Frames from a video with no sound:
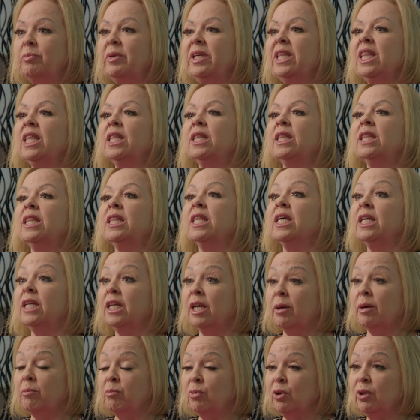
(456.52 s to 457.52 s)
would be
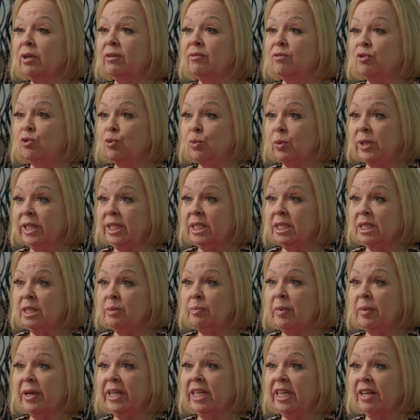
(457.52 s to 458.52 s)
the number of
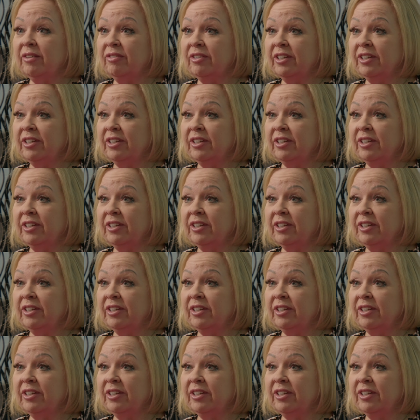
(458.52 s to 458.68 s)
joints by